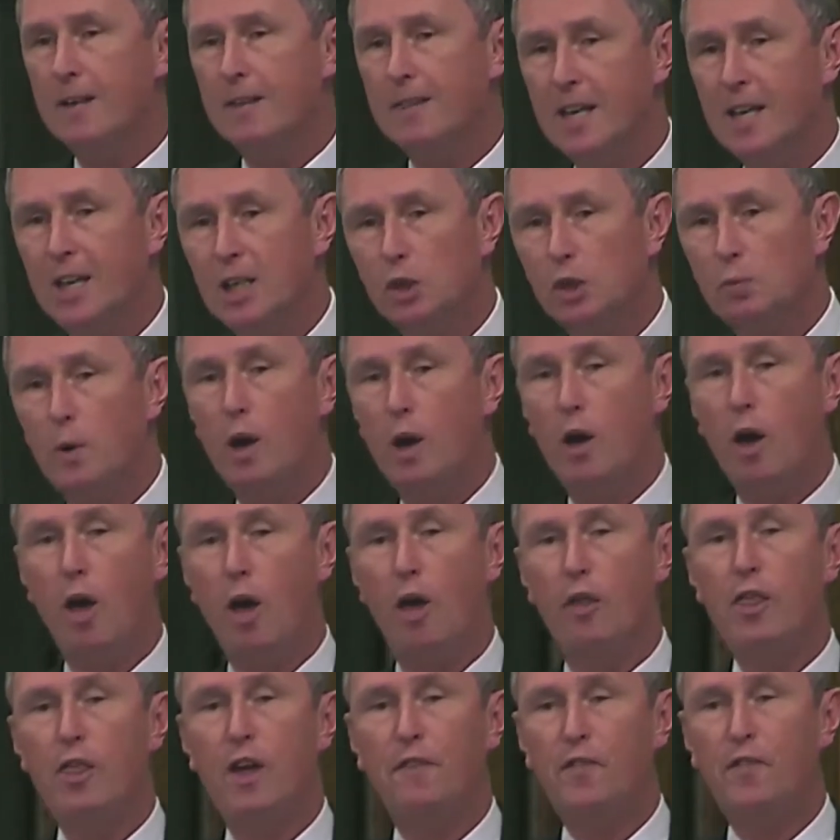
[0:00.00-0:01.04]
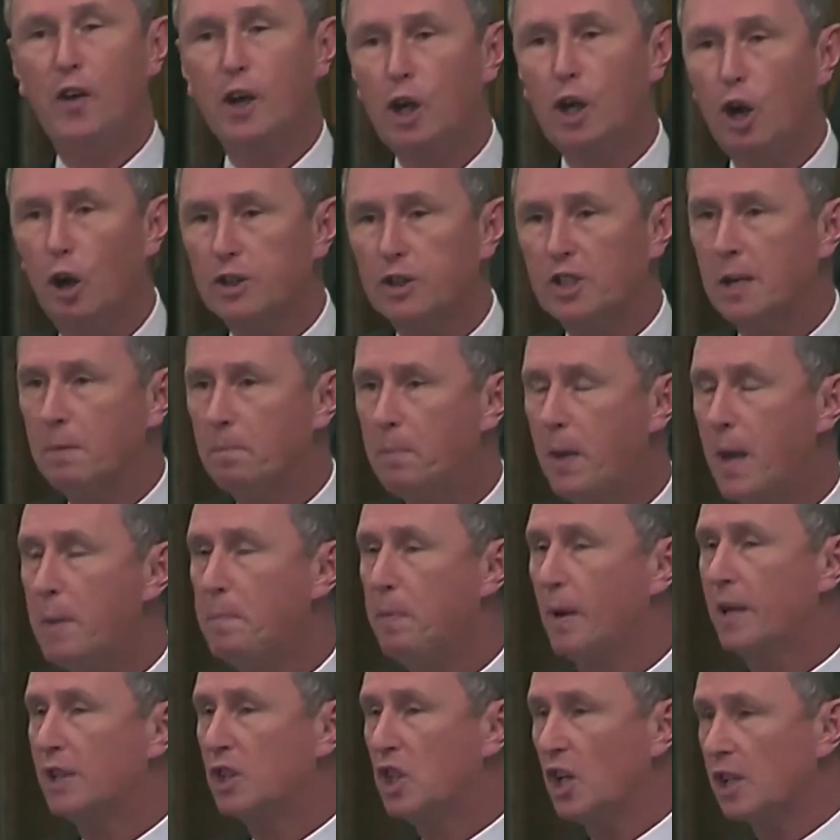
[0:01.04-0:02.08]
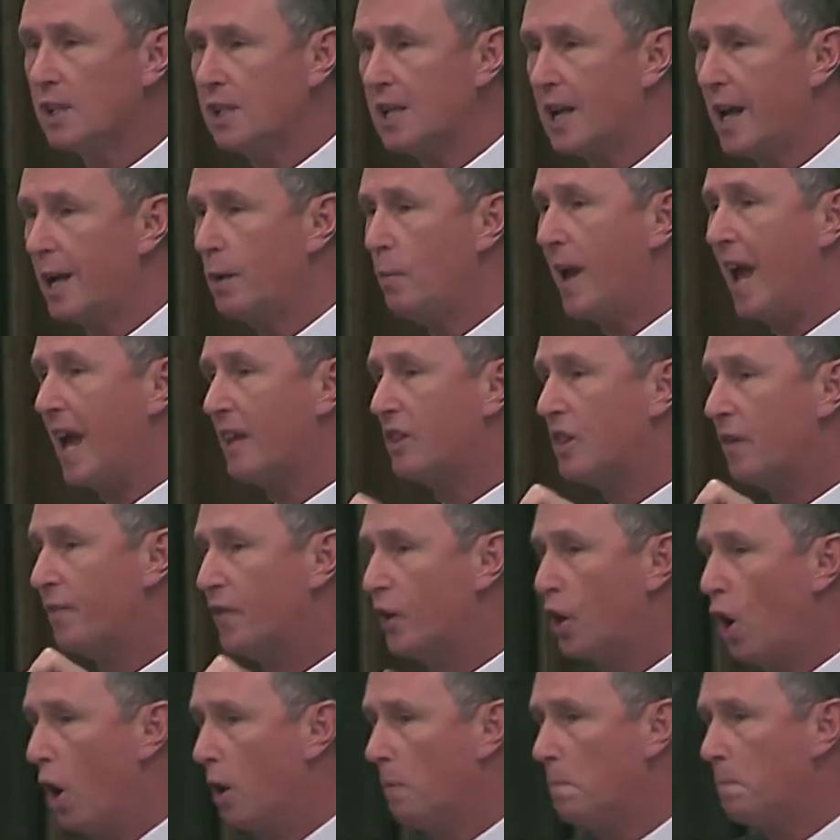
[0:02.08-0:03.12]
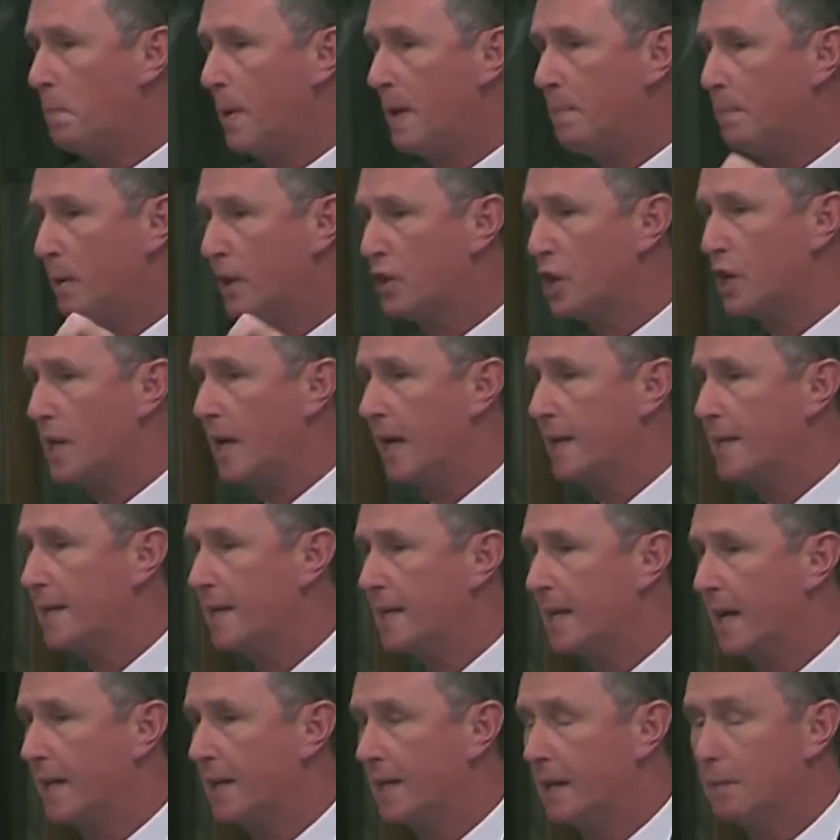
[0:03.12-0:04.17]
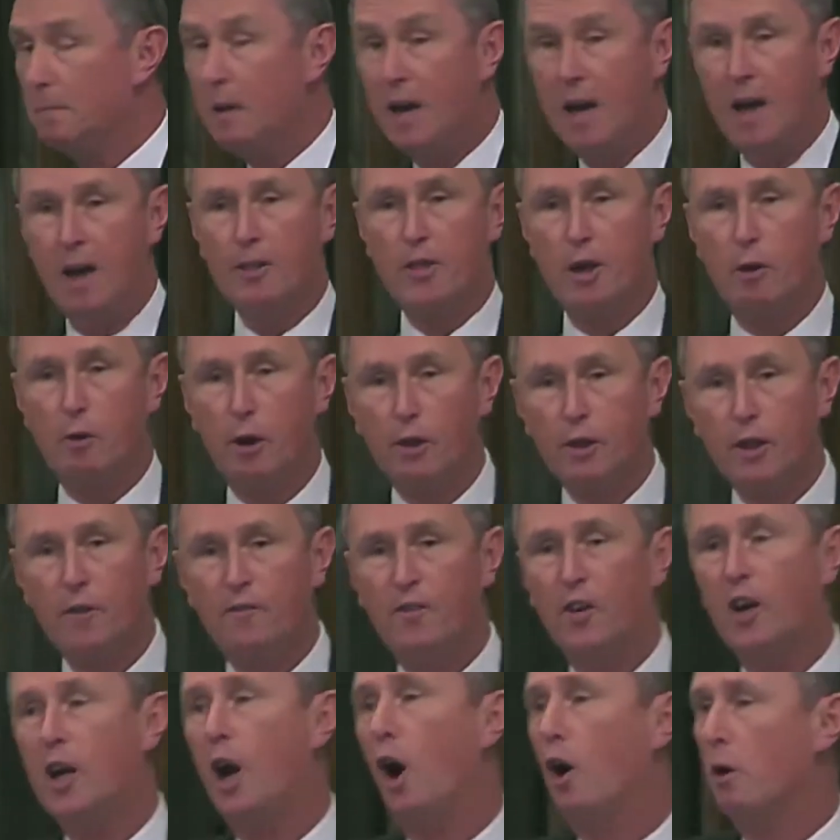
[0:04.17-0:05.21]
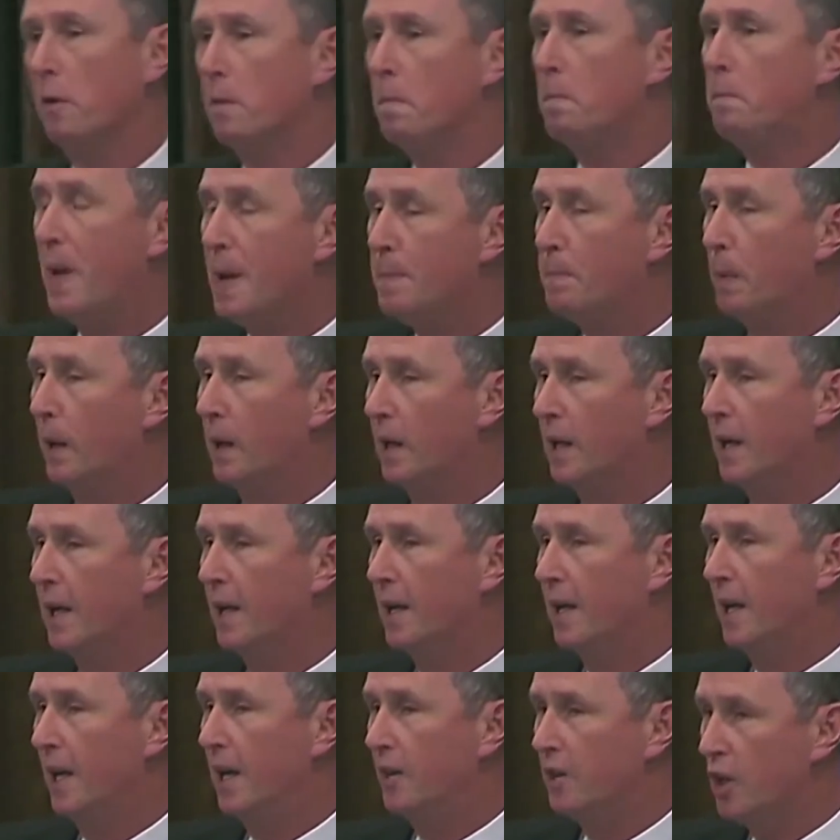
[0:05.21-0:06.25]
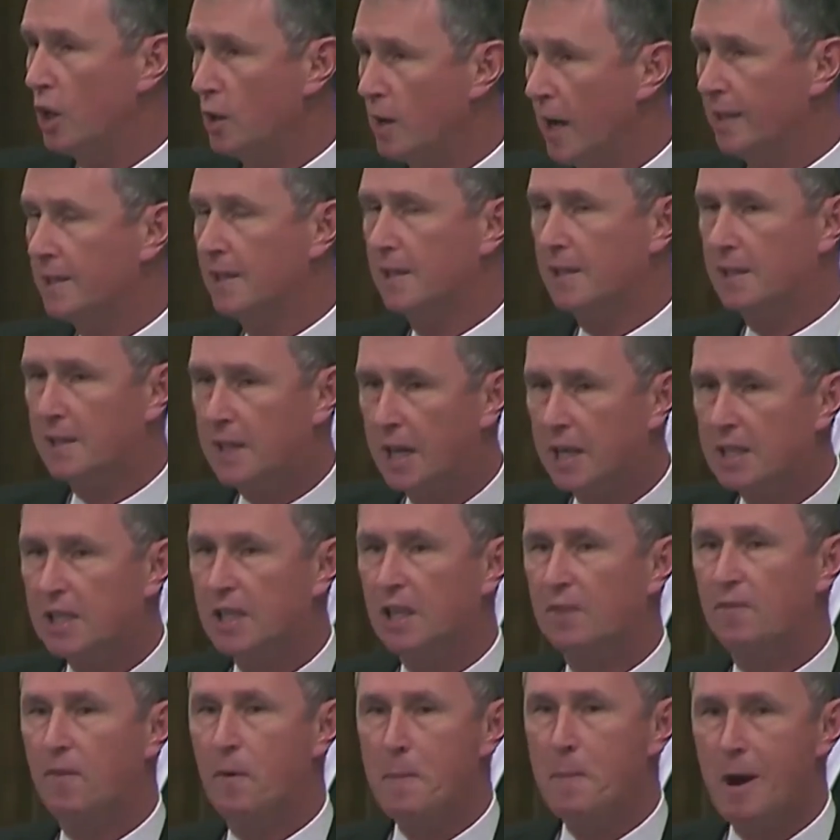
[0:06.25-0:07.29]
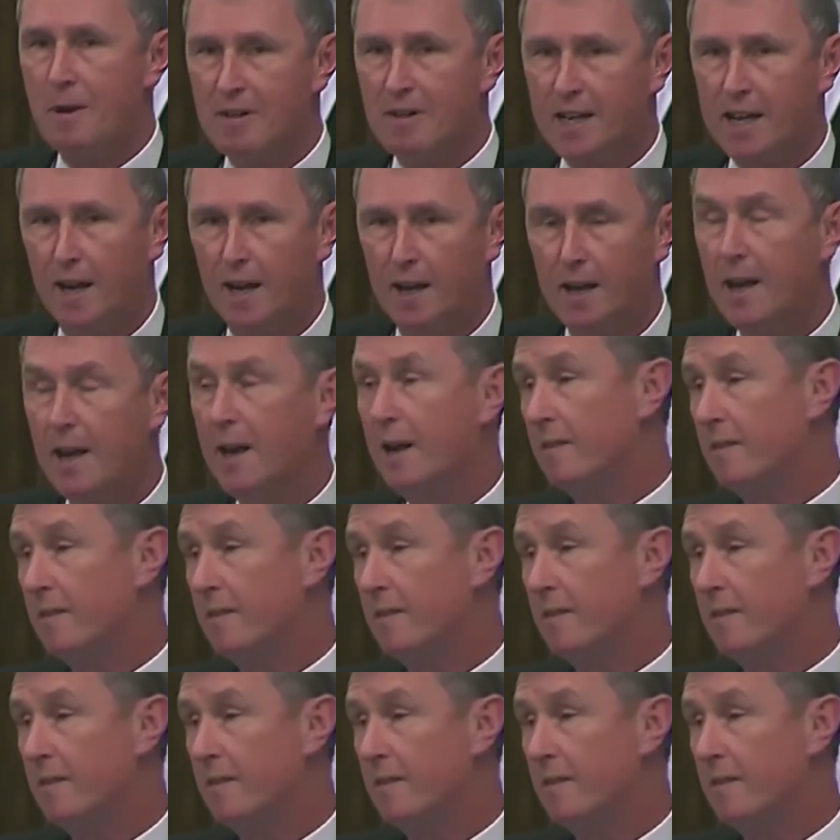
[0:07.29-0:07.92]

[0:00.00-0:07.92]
These were the forgotten people. And just like we had the forgotten people in the United Kingdom, there are the forgotten people in the United States of America.